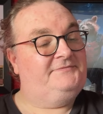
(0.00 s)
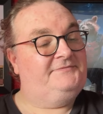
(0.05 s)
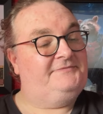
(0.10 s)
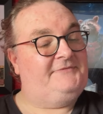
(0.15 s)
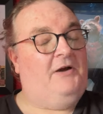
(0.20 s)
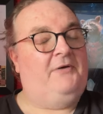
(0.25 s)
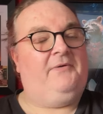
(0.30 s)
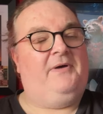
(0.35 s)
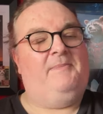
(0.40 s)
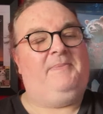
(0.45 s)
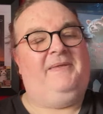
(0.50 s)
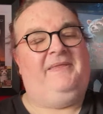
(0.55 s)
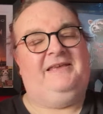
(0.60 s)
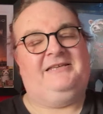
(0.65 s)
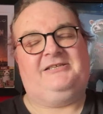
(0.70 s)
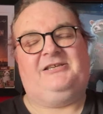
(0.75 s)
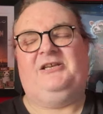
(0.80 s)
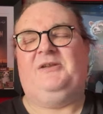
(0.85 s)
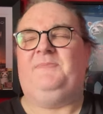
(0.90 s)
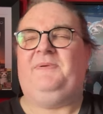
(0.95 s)
Oh, I bet
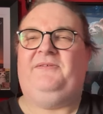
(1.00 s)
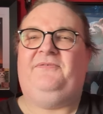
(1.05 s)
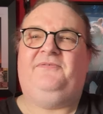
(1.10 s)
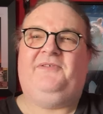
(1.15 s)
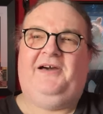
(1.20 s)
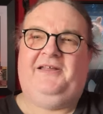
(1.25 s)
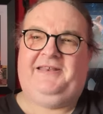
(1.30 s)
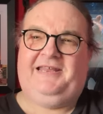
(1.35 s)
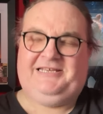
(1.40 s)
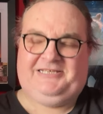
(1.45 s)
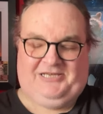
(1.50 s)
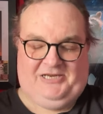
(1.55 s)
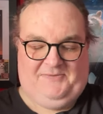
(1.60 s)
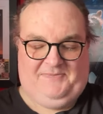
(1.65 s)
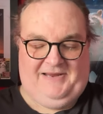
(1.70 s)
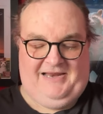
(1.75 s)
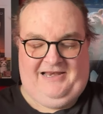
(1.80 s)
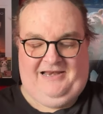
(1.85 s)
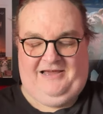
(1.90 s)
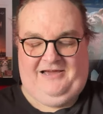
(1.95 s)
that's going to be fun. That's going to
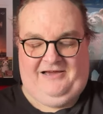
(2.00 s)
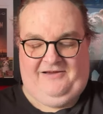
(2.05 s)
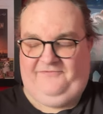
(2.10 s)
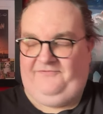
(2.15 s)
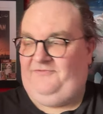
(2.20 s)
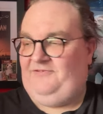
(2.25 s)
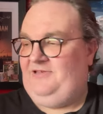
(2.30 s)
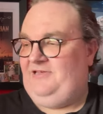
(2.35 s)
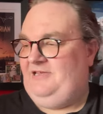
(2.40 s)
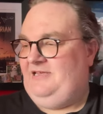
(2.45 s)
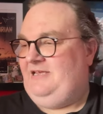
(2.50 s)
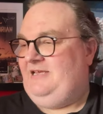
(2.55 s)
be a laugh.